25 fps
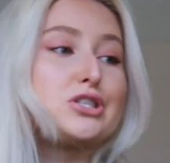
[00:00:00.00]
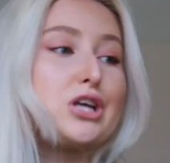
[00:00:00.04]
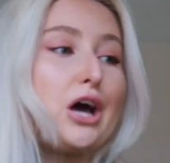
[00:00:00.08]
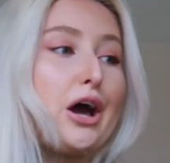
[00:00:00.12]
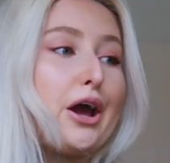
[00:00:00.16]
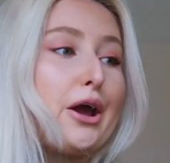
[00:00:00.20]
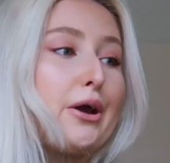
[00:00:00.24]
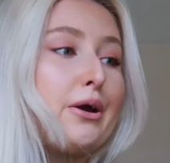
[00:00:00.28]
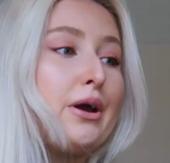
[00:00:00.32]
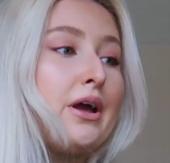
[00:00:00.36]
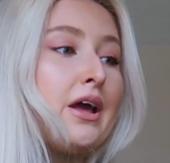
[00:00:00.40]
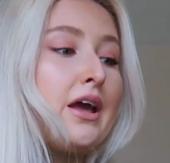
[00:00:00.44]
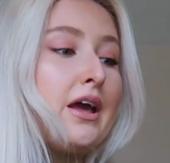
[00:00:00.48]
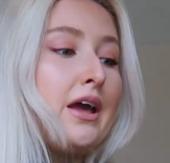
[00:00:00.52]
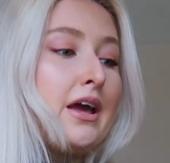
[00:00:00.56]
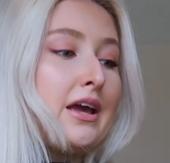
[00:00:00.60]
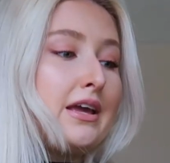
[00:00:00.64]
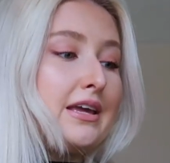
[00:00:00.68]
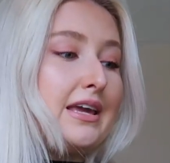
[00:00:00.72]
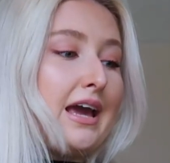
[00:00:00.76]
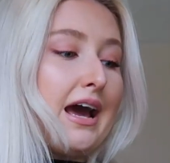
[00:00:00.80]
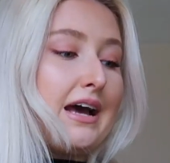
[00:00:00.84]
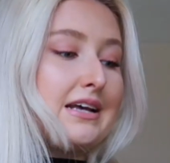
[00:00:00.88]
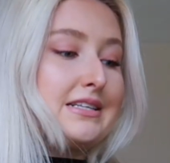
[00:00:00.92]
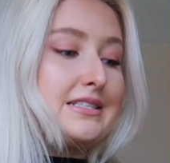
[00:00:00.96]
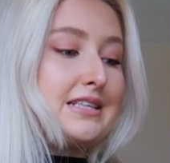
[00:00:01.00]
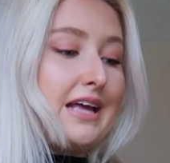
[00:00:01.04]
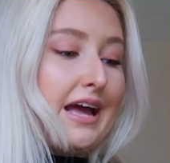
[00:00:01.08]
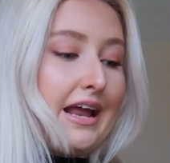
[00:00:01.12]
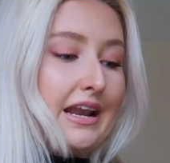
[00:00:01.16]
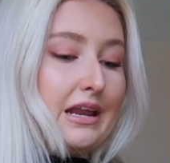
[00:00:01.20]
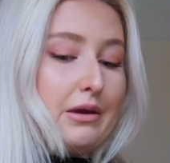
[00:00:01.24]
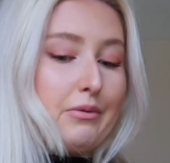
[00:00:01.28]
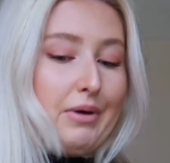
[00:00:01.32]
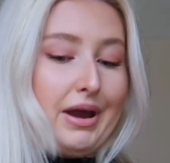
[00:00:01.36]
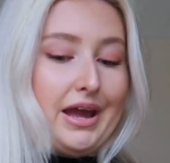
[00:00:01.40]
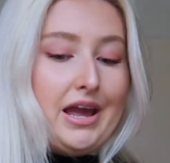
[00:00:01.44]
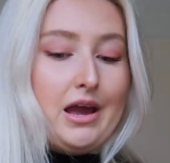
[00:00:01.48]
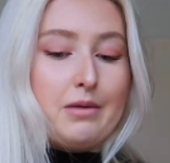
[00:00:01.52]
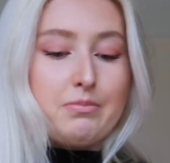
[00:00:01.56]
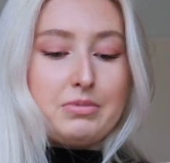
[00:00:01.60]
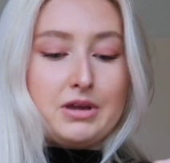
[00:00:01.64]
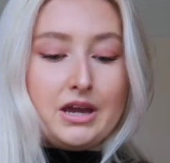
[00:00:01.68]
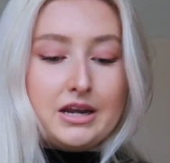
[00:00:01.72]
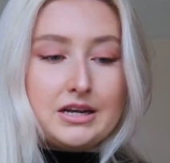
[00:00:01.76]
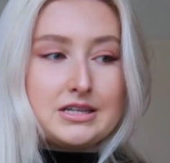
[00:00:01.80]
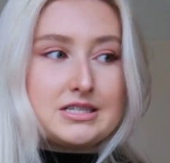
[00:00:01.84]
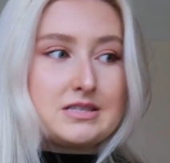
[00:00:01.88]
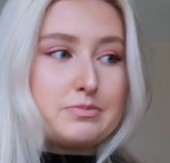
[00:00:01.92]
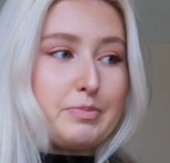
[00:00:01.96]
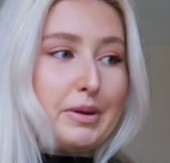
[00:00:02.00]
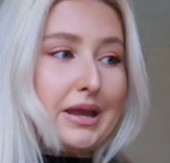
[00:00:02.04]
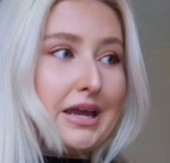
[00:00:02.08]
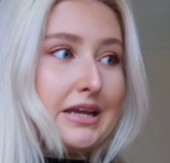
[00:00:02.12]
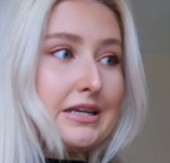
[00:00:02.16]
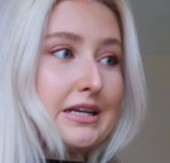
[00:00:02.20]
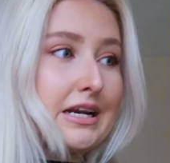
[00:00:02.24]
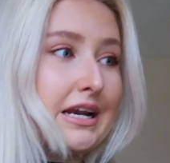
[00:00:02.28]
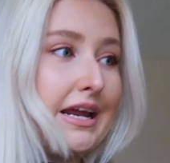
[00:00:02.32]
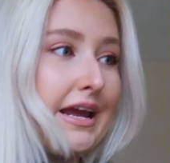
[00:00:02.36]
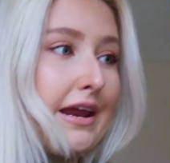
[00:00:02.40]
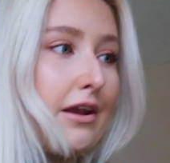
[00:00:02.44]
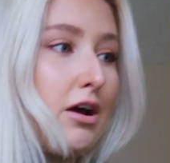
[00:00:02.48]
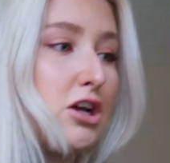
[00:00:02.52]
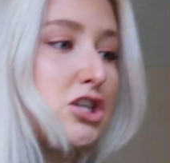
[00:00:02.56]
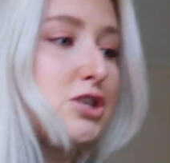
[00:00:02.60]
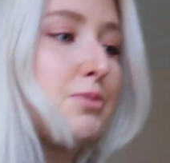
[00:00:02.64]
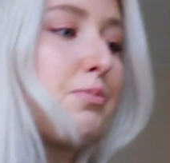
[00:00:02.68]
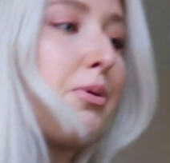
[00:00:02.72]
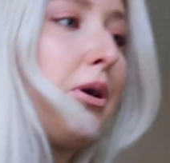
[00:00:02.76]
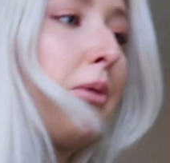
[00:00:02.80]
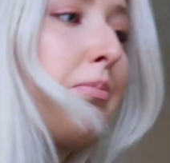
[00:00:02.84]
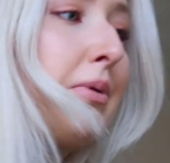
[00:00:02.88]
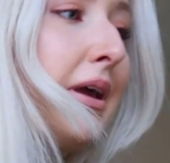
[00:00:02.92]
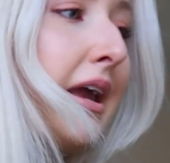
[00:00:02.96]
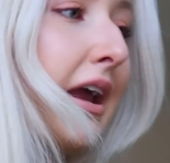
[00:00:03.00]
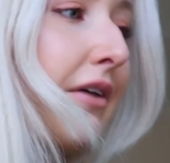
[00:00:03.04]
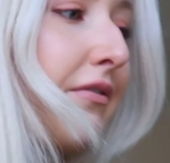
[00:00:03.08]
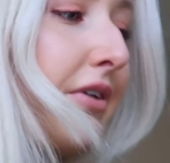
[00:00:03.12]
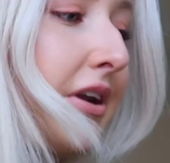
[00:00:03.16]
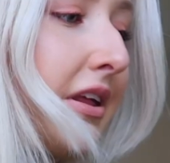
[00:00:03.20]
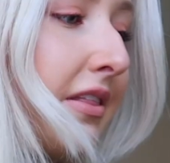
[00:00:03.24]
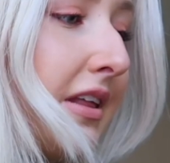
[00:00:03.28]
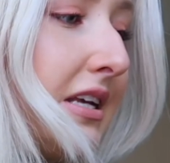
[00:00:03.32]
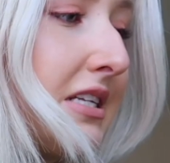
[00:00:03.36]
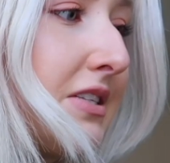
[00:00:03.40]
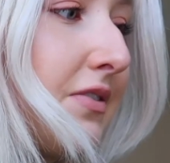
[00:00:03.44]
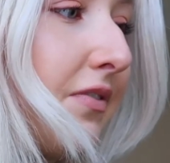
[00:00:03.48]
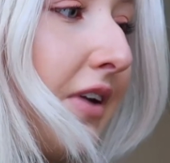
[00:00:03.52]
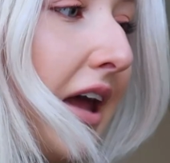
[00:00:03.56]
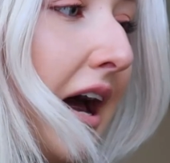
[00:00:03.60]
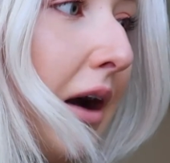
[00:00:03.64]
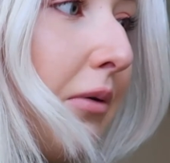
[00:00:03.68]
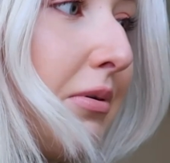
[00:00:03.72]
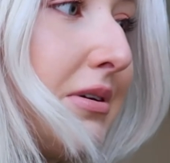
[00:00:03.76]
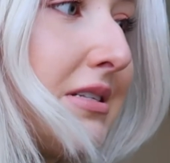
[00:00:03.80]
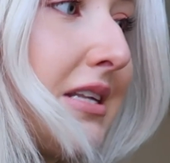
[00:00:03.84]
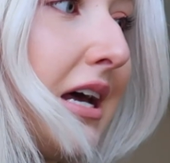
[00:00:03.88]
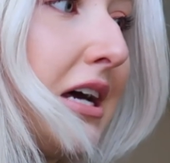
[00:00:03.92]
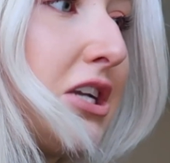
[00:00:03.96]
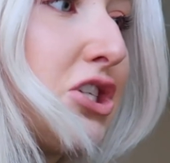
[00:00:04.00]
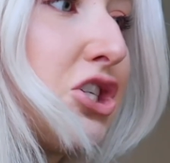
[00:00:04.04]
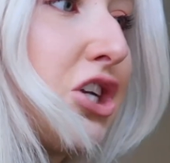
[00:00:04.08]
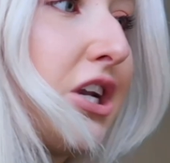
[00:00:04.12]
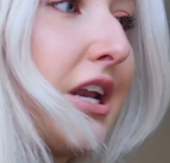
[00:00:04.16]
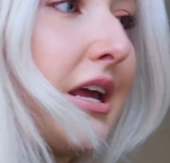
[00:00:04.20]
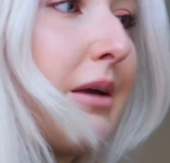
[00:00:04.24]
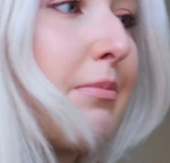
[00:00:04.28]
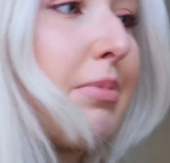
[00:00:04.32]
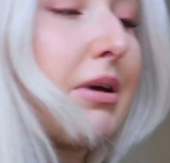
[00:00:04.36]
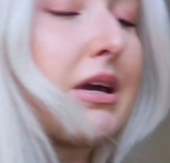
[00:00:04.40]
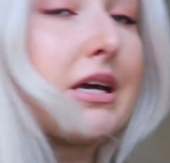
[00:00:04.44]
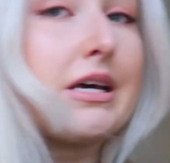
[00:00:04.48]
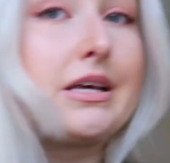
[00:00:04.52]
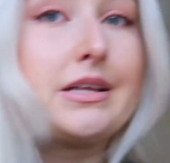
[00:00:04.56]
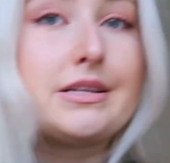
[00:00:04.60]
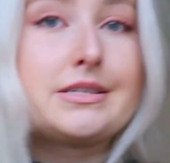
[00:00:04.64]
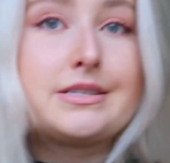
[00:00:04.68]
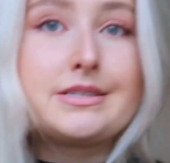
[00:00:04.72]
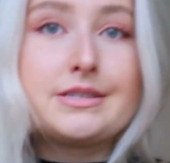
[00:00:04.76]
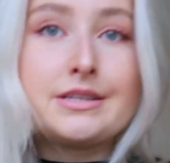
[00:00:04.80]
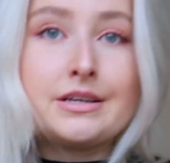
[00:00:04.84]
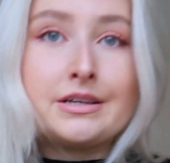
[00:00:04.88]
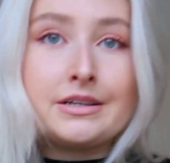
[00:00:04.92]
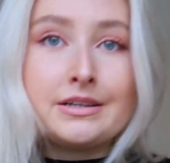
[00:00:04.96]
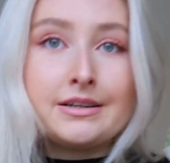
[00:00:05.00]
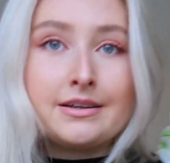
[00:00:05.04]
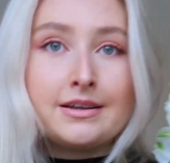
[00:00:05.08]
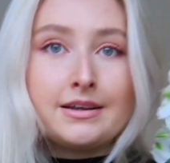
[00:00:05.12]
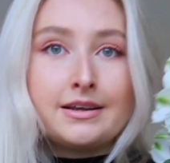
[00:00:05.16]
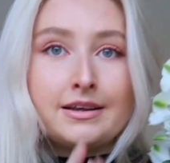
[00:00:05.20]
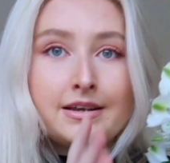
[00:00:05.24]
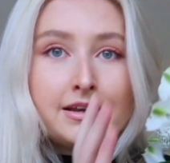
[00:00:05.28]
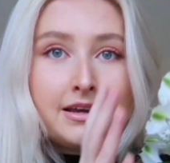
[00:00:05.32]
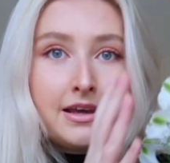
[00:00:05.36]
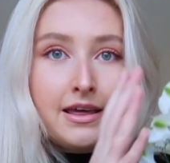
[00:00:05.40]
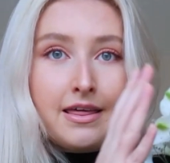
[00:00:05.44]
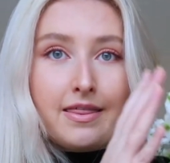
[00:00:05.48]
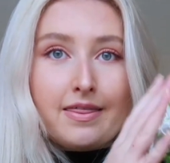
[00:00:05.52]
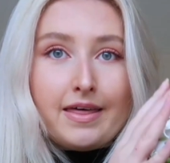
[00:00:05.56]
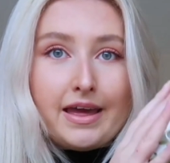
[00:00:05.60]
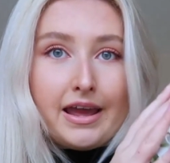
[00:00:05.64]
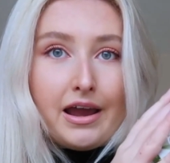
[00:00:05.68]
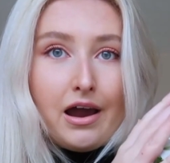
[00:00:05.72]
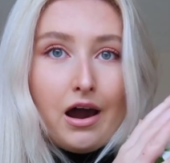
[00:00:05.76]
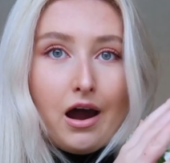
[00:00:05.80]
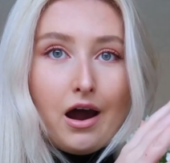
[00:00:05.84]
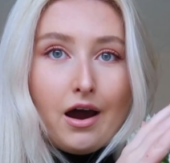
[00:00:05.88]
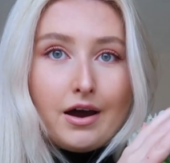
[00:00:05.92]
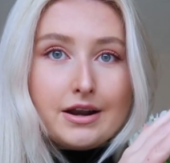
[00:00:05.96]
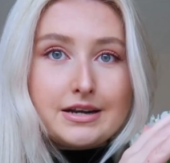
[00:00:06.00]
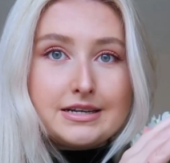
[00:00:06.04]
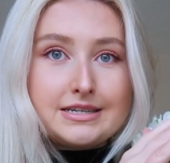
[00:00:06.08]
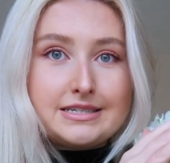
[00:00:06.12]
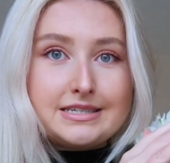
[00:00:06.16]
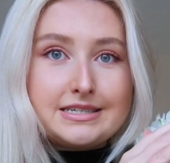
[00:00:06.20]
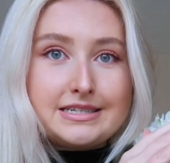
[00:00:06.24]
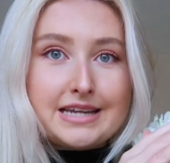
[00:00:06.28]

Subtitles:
So yes, anyway, I'm gonna speed clean. I should probably get rid of these flowers actually, because they are